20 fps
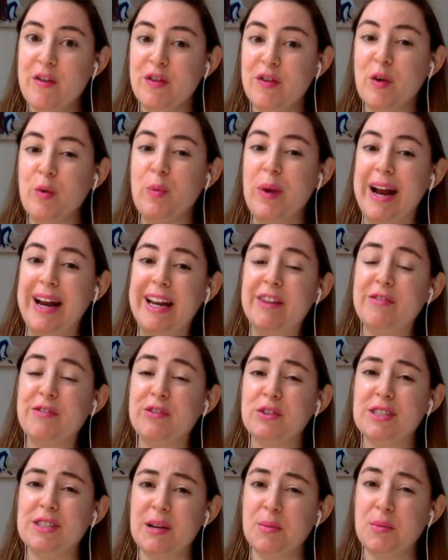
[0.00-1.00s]
They're waiting
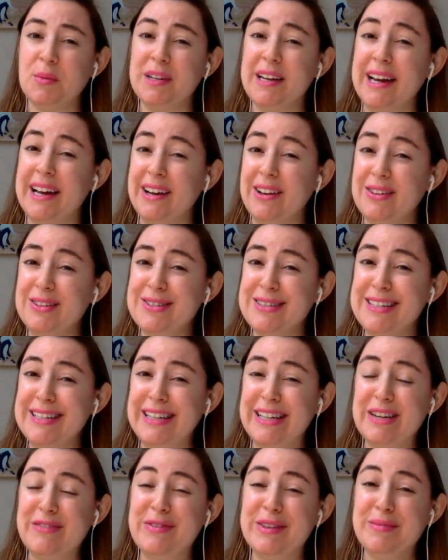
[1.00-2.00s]
for someone else to
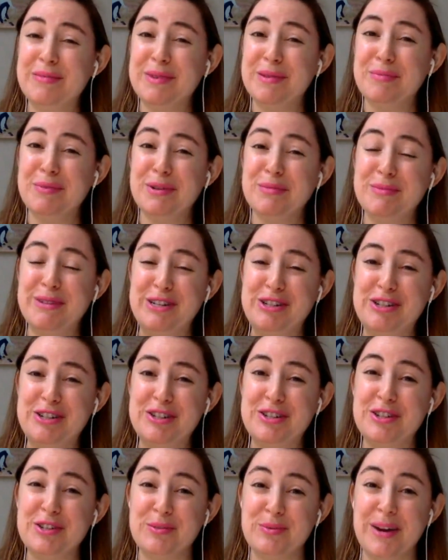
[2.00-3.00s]
give them the permission
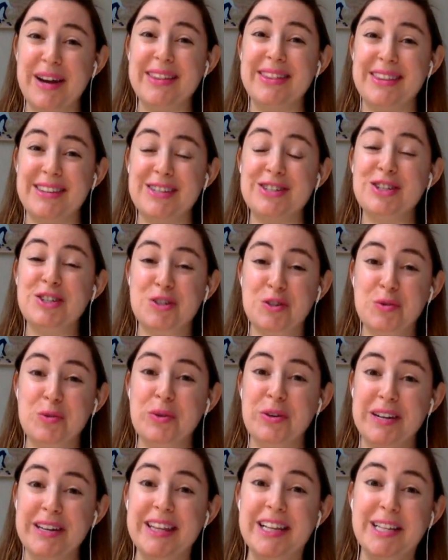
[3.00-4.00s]
to write this
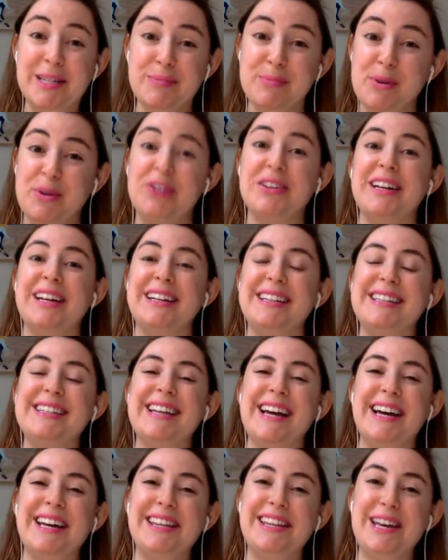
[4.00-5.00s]
story that's burning
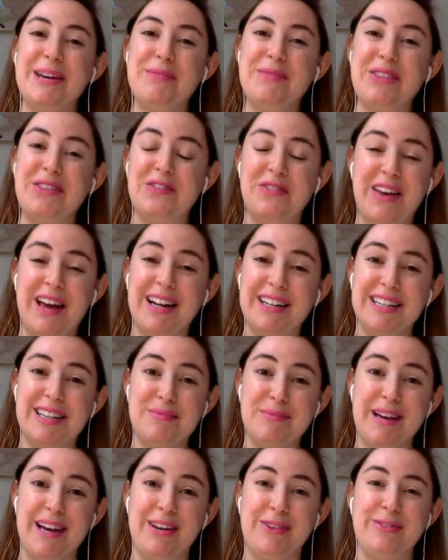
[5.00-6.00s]
inside them. And the fact of the
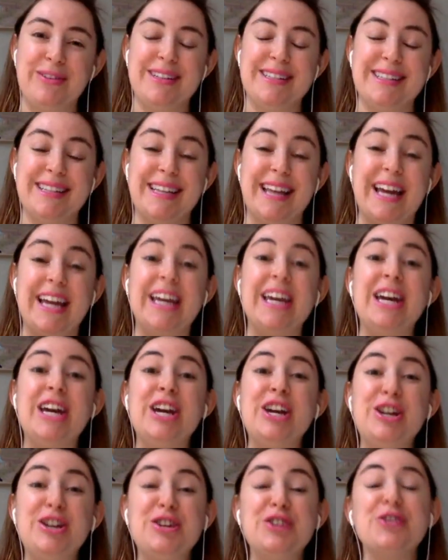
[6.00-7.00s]
matter is, like,
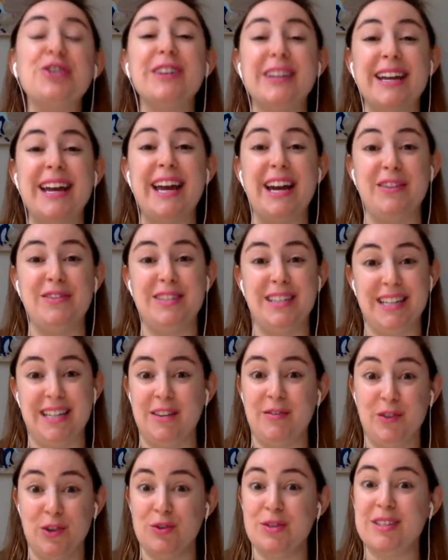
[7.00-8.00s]
you're going to have to
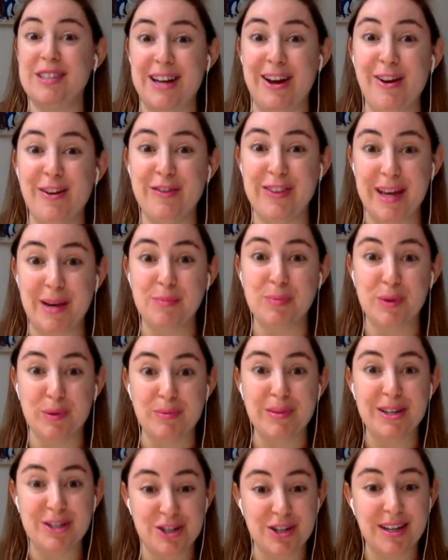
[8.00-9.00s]
give yourself that
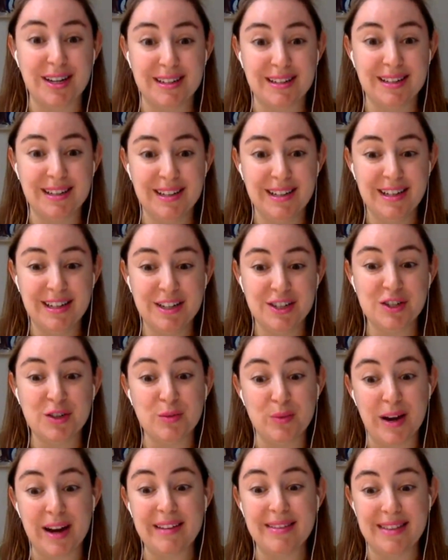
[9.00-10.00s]
permission
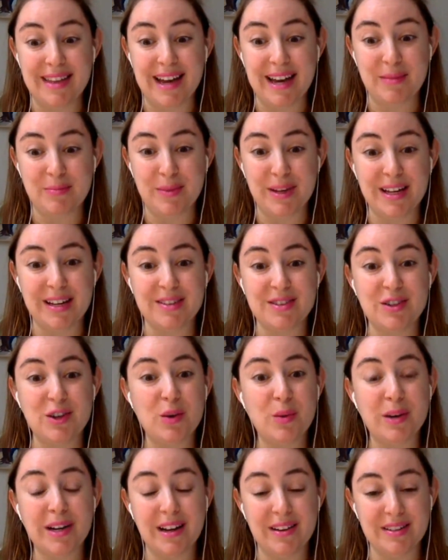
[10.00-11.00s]
to write that because
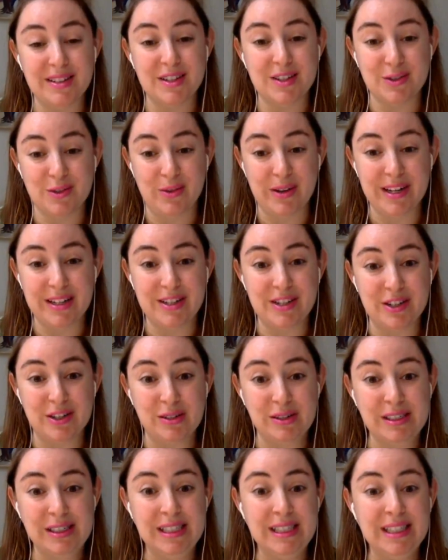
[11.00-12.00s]
no one else is going to.